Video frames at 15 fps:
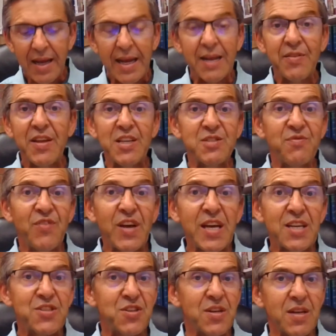In these
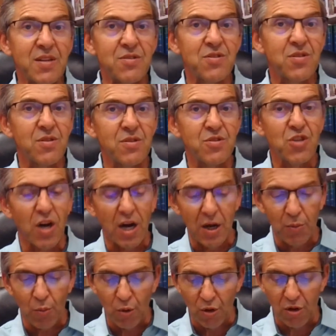visions,
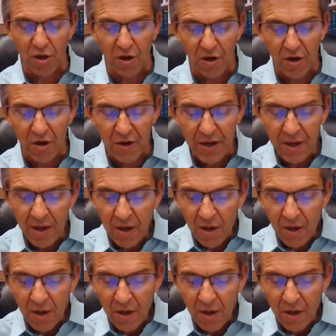John will learn,